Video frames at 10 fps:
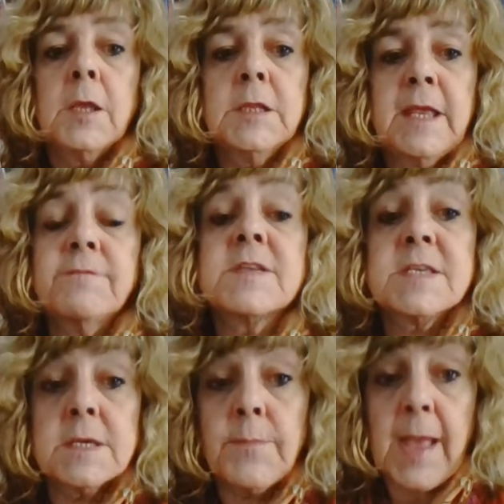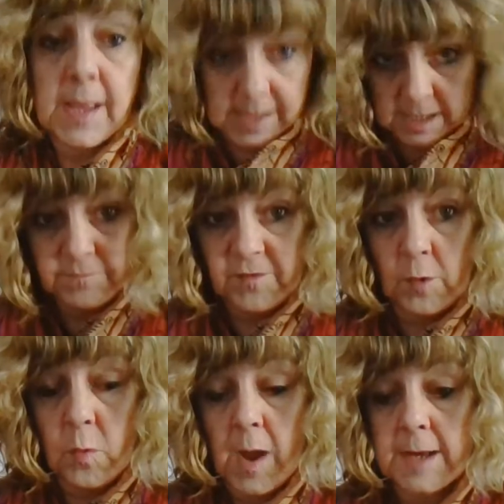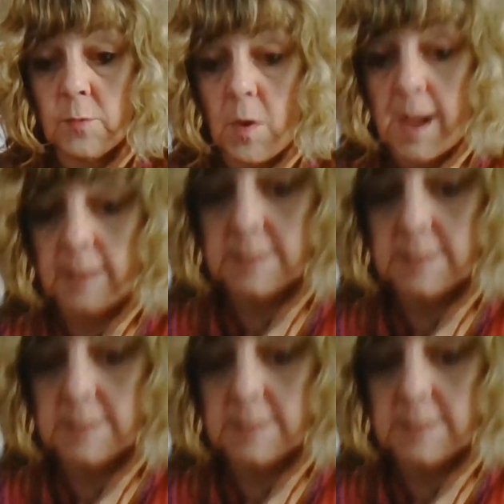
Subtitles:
Leave the tea bag in for quite a while